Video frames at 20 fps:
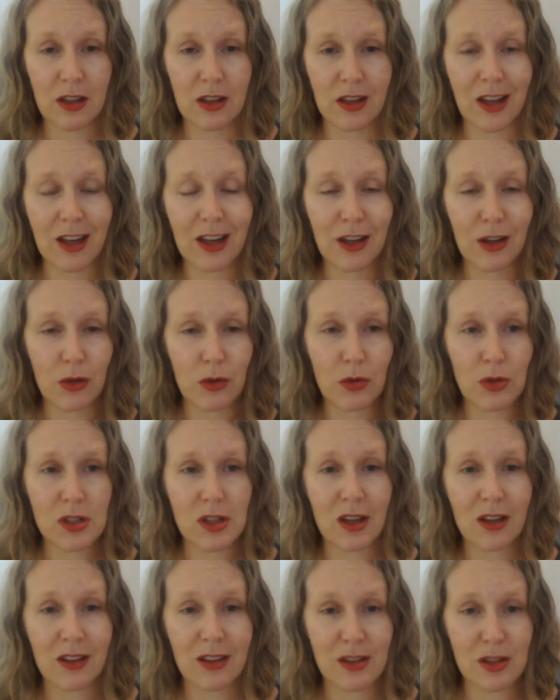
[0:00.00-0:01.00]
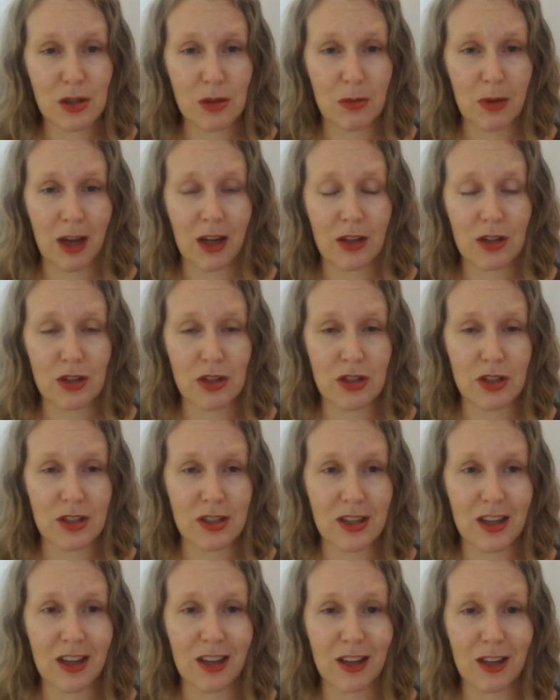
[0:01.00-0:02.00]
then it looks like there's some action to
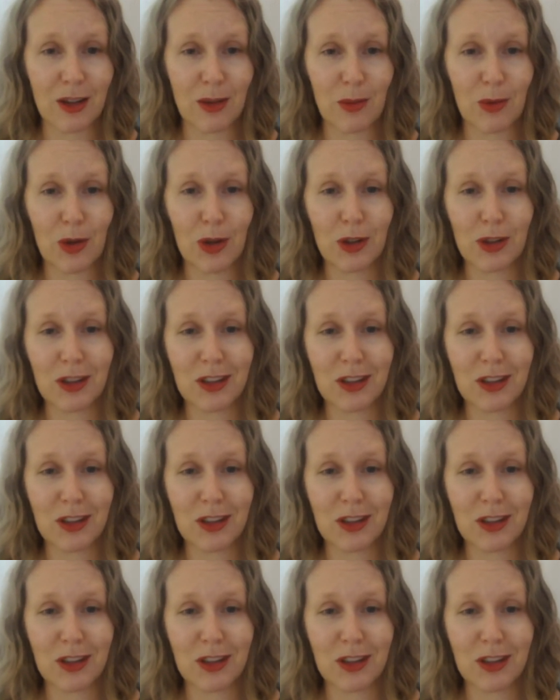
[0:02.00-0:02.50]
take in the world.